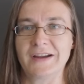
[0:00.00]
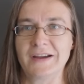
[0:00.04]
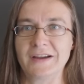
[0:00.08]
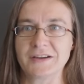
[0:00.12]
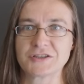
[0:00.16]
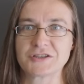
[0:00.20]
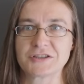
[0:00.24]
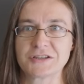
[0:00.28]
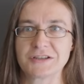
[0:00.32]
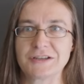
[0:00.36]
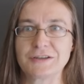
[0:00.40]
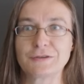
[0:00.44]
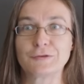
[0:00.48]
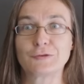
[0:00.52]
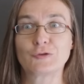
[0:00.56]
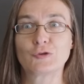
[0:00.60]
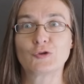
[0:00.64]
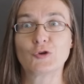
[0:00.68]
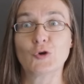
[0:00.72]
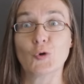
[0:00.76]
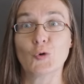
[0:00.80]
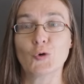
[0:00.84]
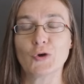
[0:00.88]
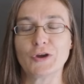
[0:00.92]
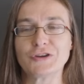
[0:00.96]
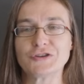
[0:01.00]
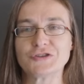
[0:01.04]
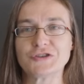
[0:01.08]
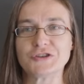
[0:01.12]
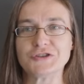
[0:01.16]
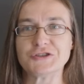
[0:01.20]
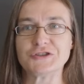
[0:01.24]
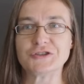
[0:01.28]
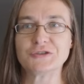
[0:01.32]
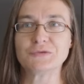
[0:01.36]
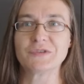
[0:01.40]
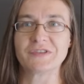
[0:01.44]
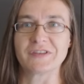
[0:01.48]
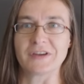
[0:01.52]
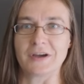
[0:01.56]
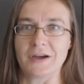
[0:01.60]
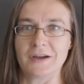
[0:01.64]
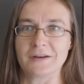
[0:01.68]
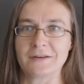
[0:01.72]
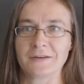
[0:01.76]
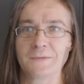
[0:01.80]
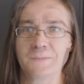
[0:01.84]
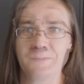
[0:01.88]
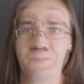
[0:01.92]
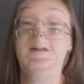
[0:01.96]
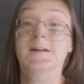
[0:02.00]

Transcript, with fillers: actually going to do that.